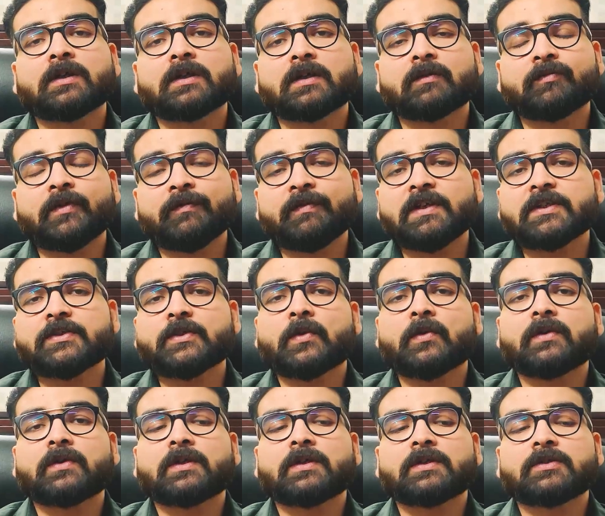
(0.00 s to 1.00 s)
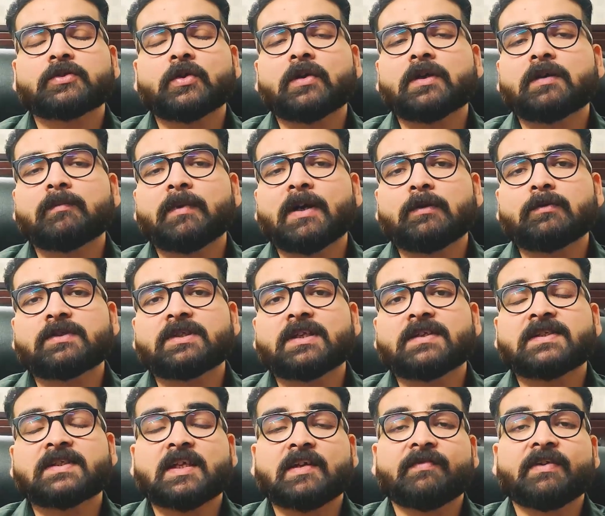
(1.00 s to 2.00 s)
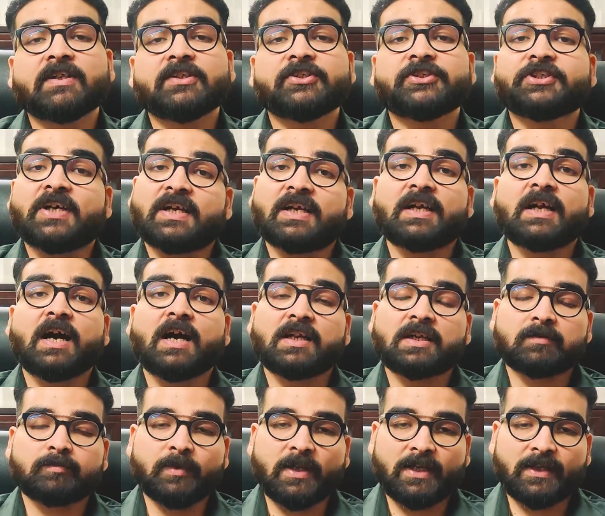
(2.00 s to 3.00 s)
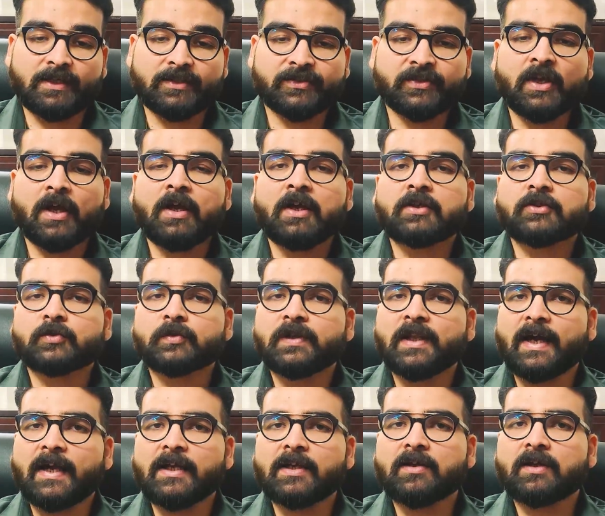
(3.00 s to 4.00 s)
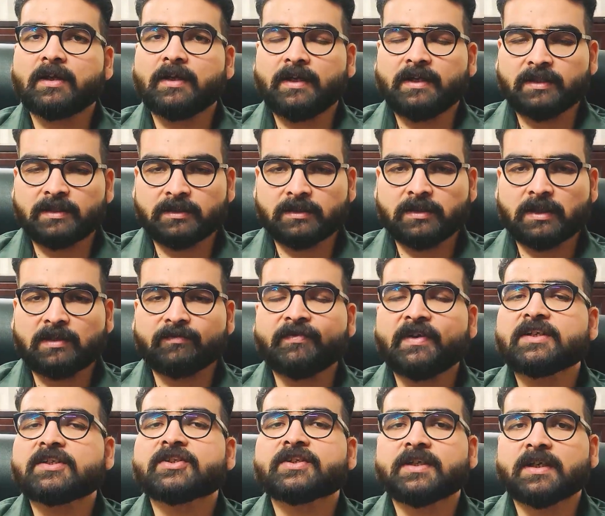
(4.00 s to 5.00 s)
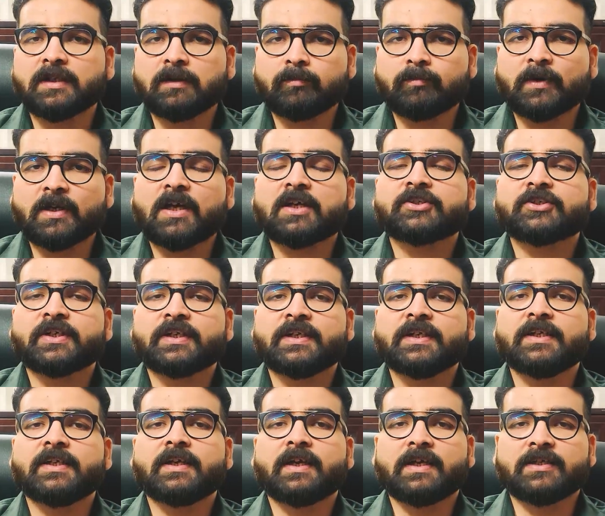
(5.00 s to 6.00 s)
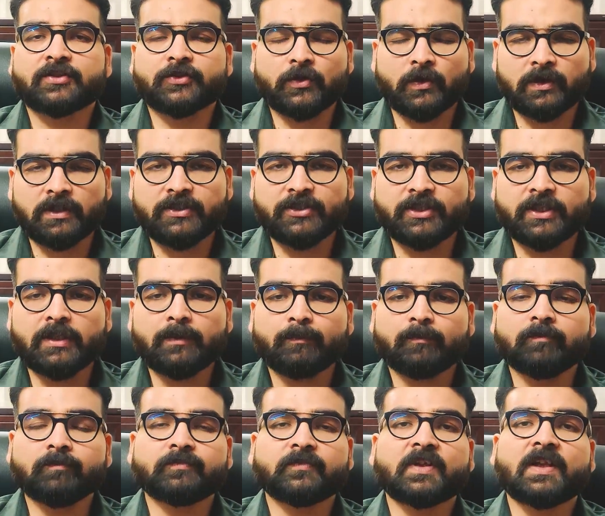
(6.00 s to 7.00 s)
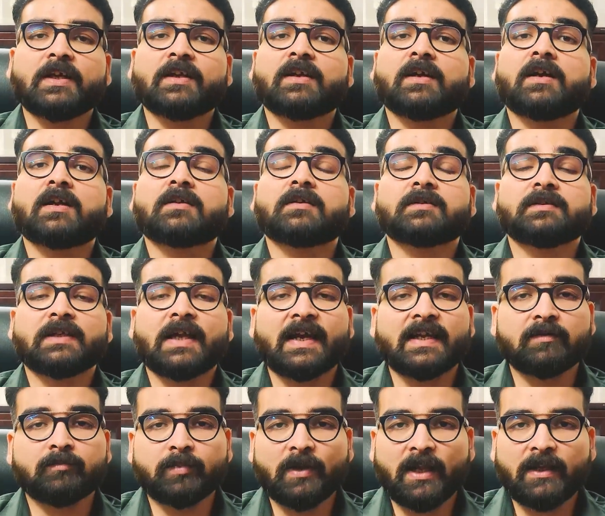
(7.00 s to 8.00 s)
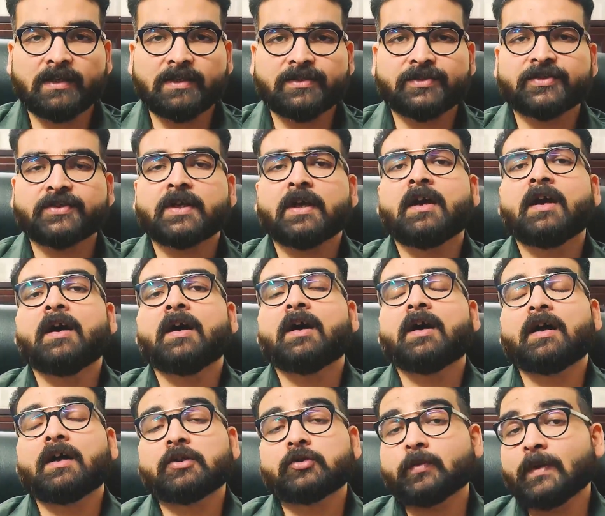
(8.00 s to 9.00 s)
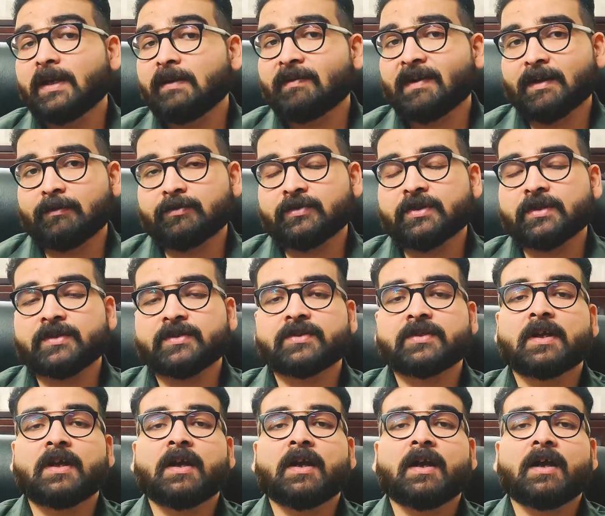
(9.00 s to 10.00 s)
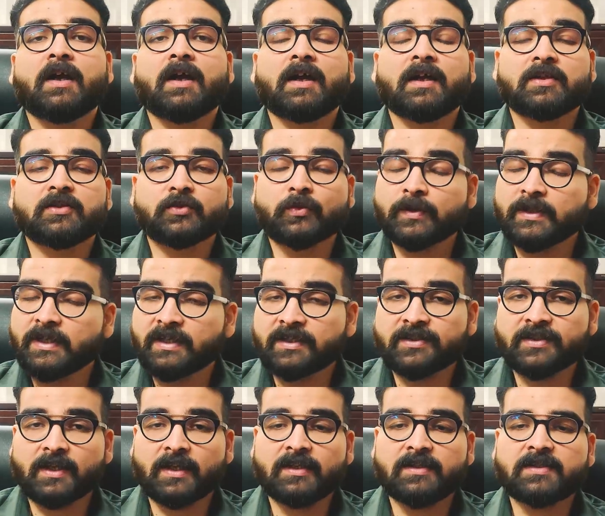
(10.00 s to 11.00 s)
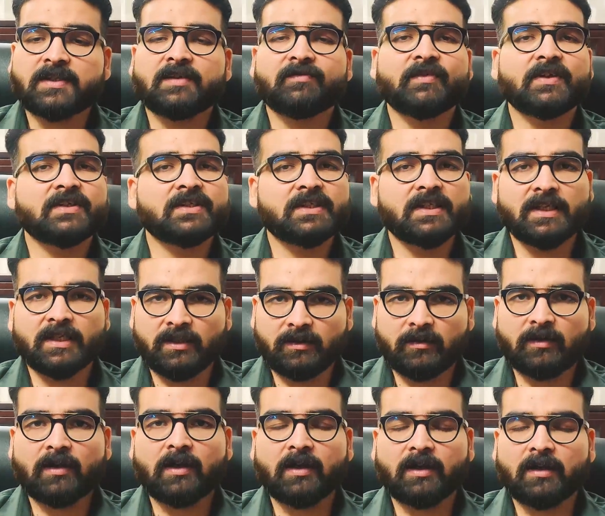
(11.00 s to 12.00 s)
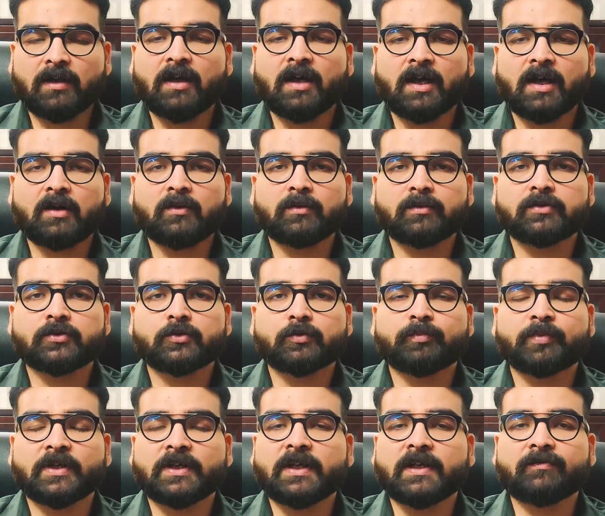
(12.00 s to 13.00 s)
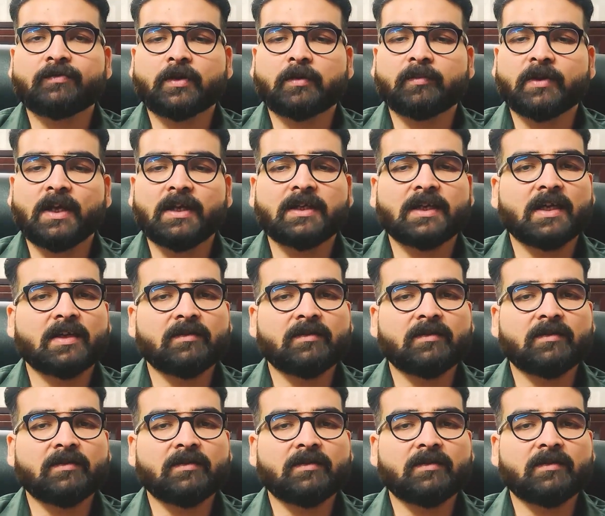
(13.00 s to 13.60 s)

we will talk about the 7 Darakarak planets. So like in conventional Parashari astrology, there are 9 planets, 12 houses and zodiac signs, and we see how to predict from that.